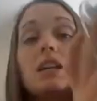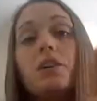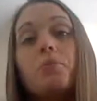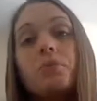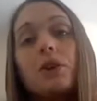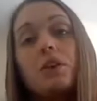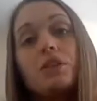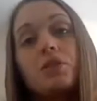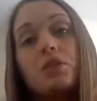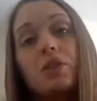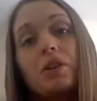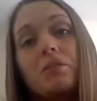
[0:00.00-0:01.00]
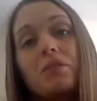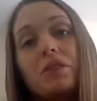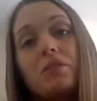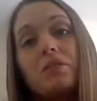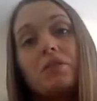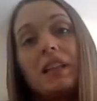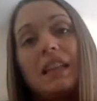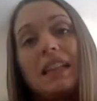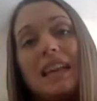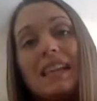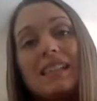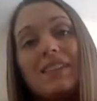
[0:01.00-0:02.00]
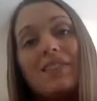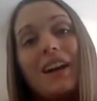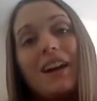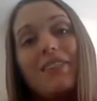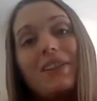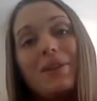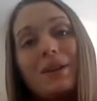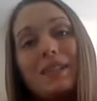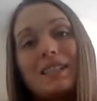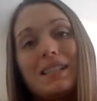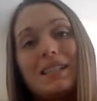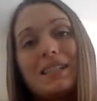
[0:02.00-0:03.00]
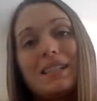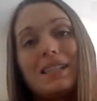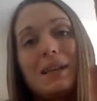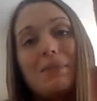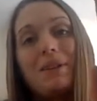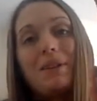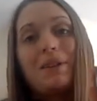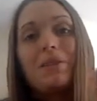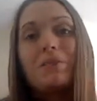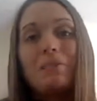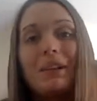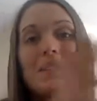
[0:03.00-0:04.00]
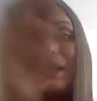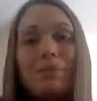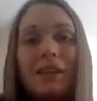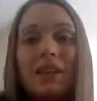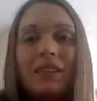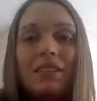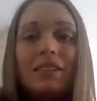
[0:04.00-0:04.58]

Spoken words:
I hope y'all enjoy them too. Thanks. If y'all have any questions, let me know. Blessed be.